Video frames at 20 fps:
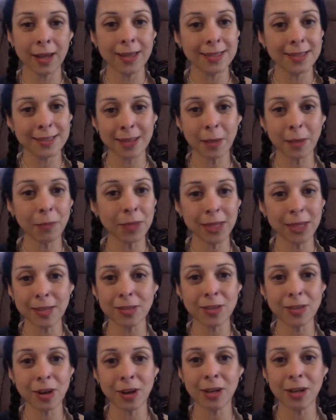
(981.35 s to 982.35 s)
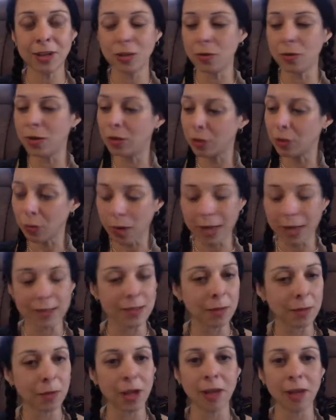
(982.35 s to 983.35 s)
something started you here. You had
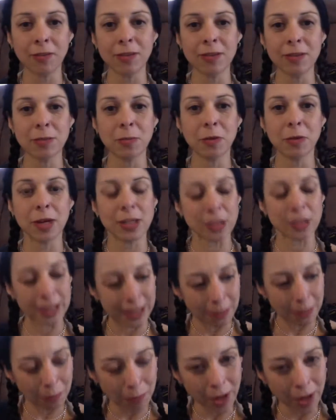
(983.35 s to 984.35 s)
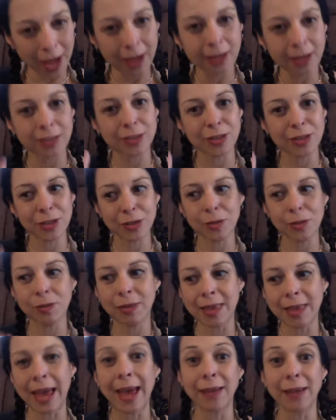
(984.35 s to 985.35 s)
some kind of inspiration. Get back to
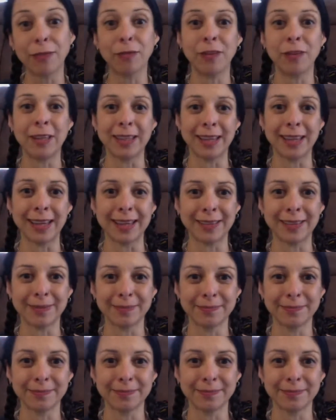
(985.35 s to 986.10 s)
that feeling